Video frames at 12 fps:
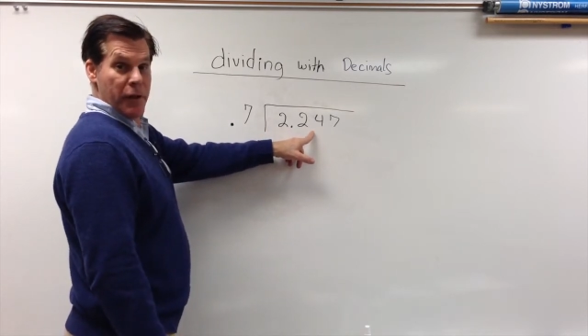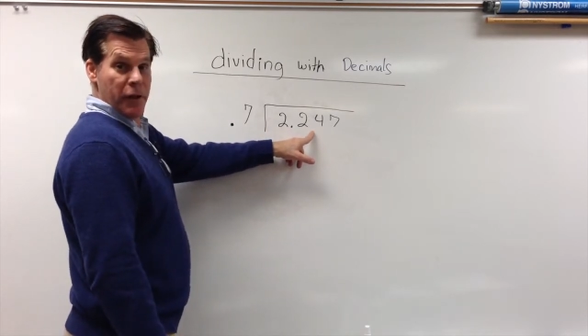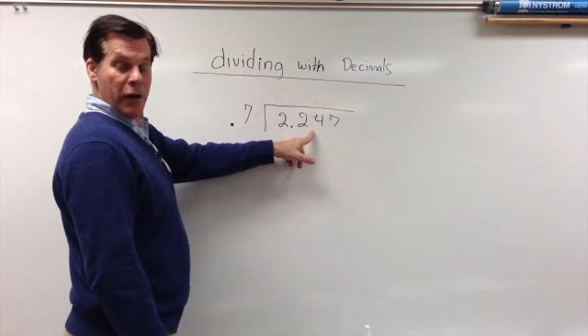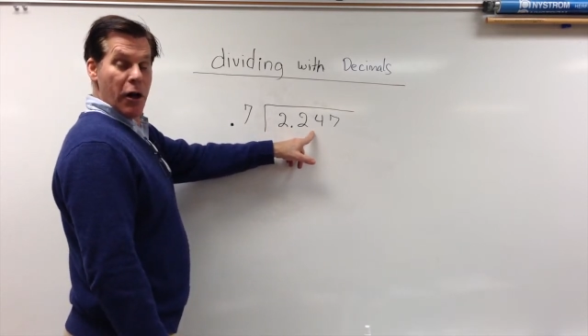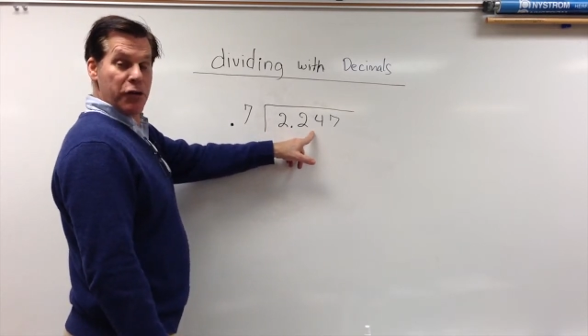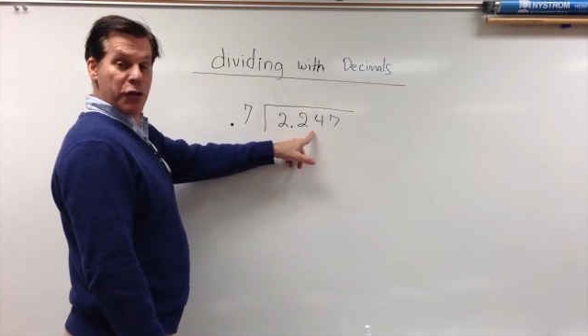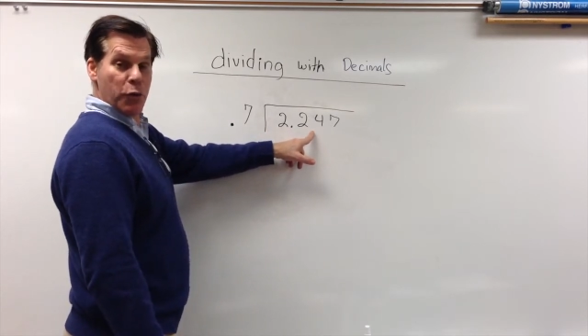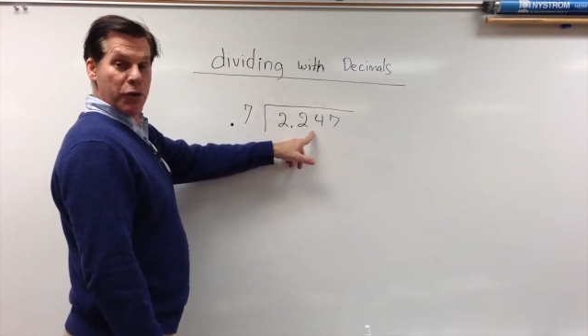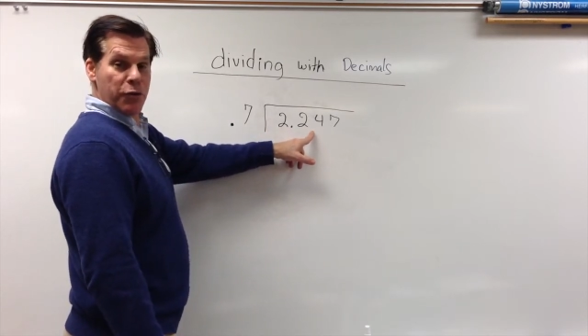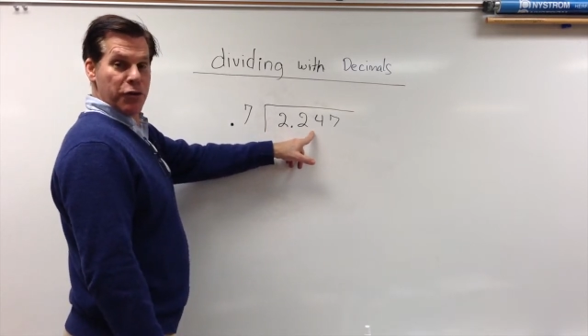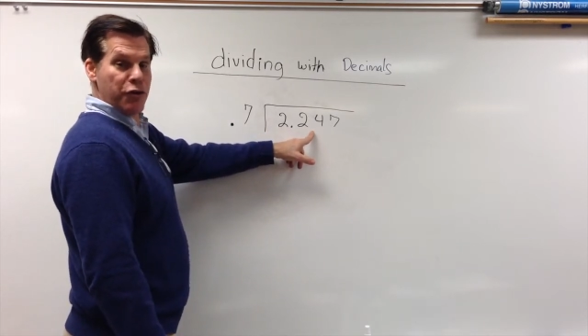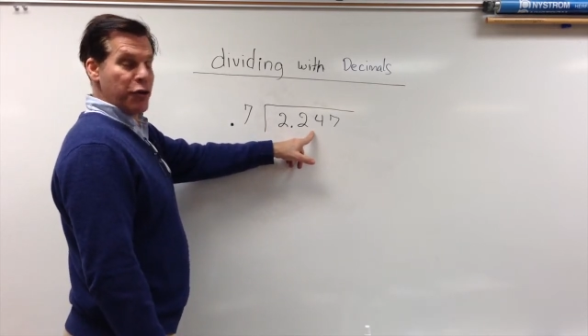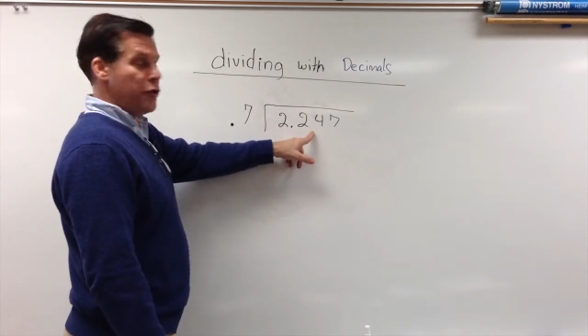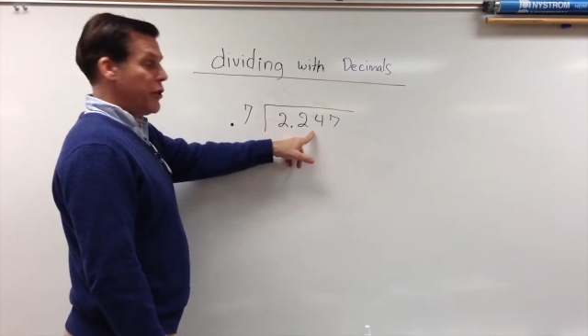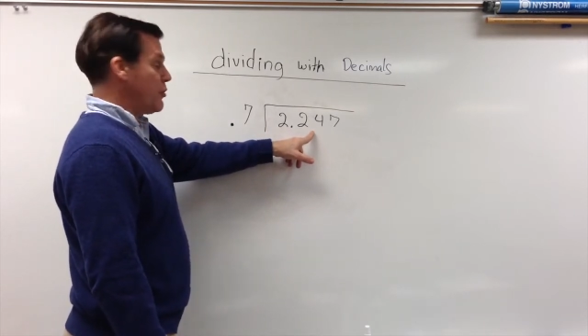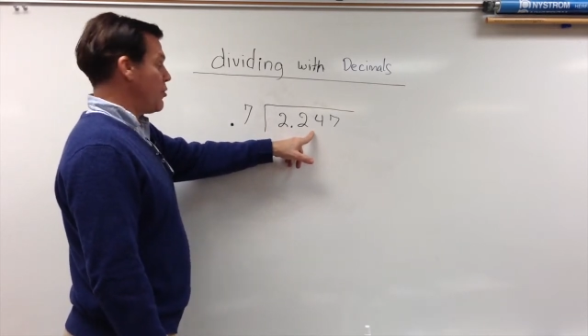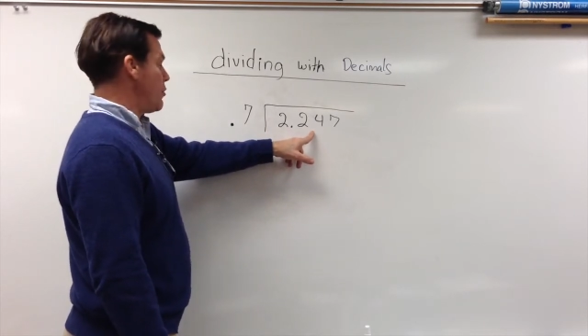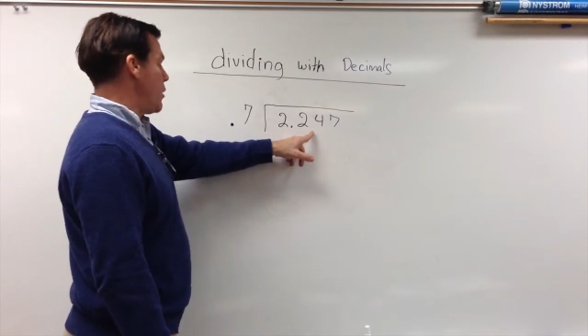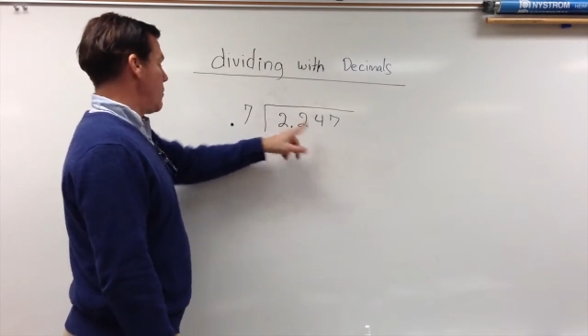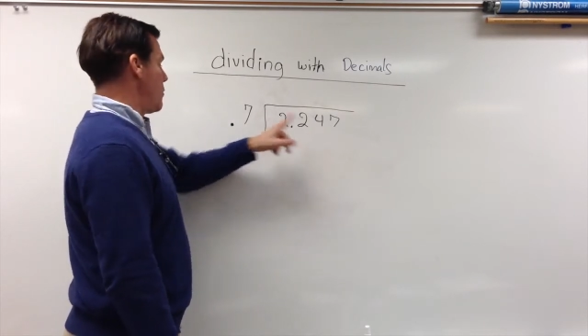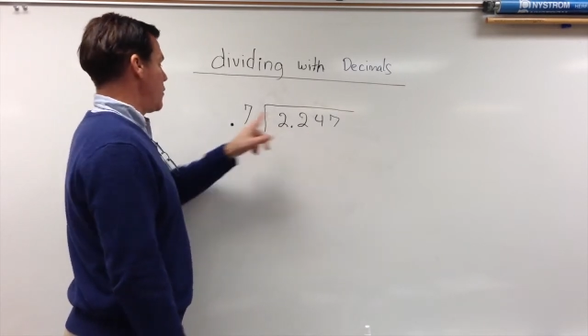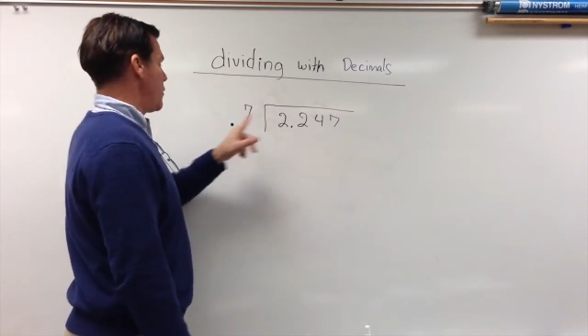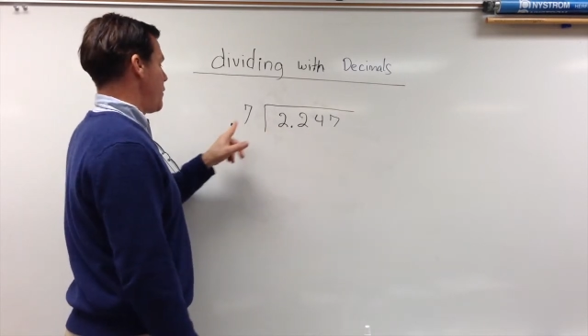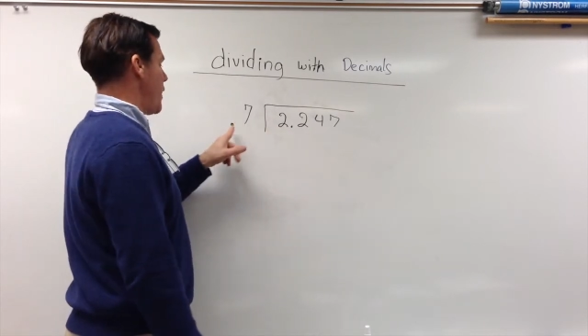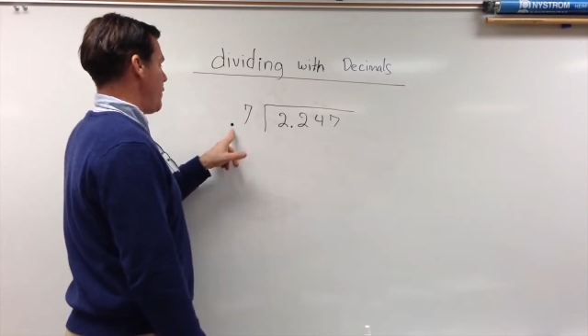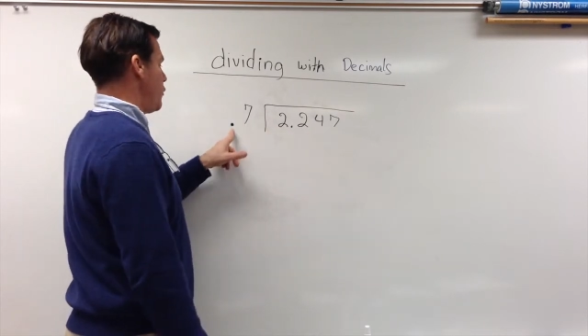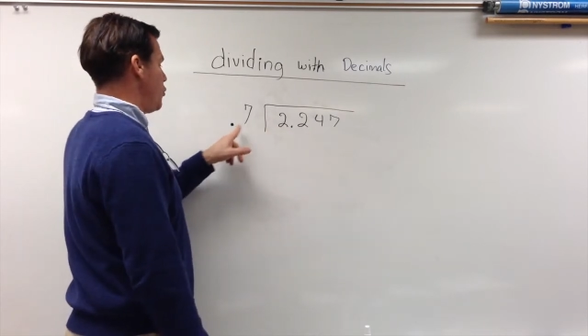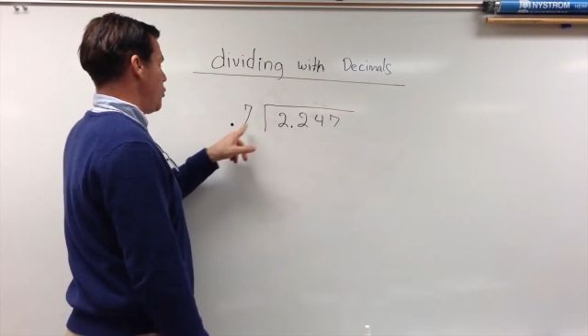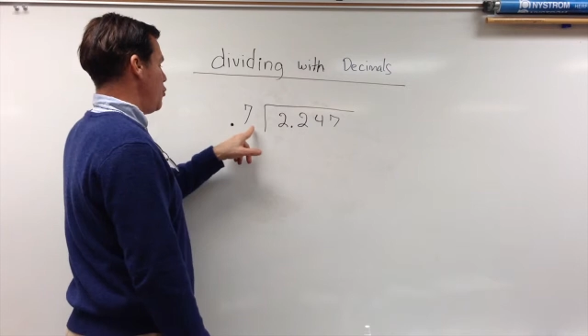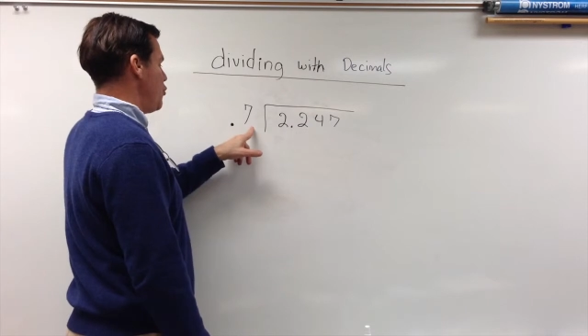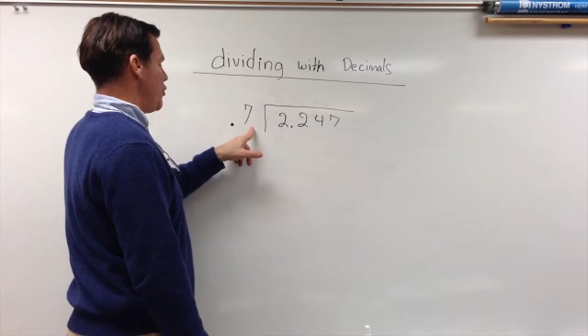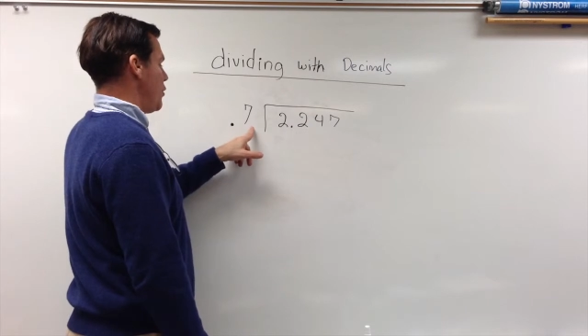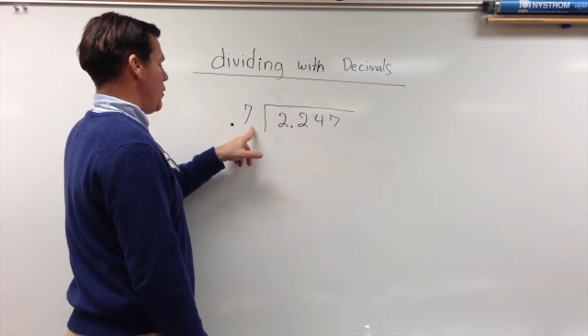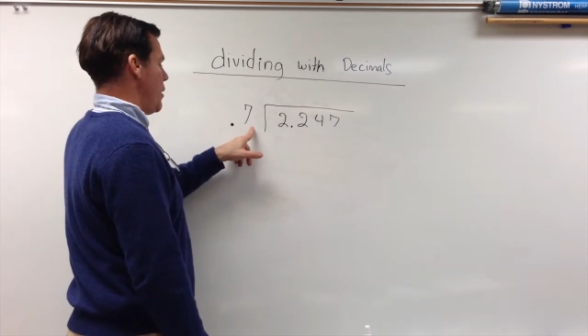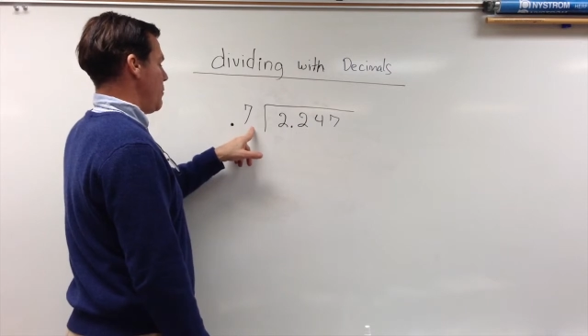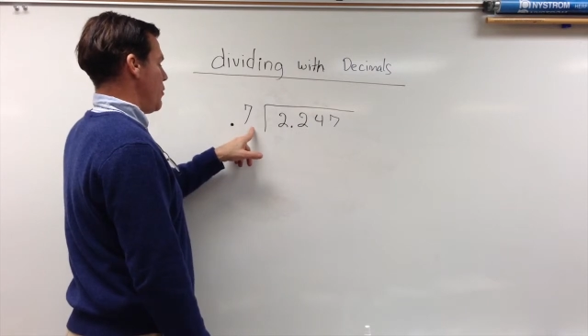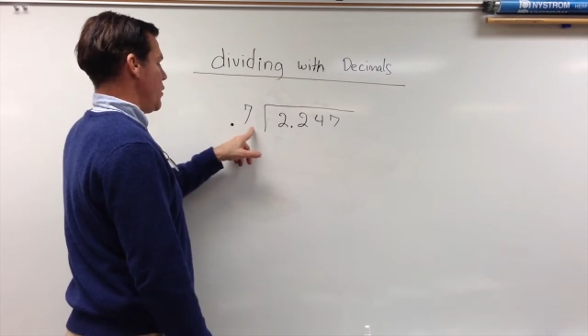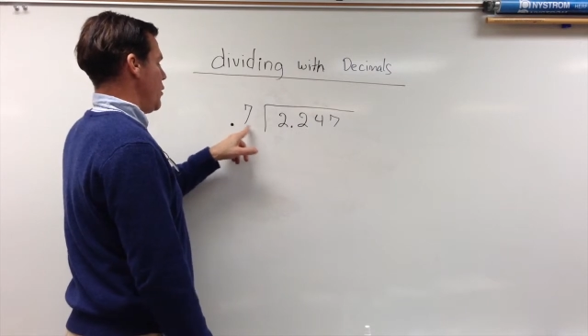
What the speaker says: It also works with two-digit numbers. If I have a two-digit number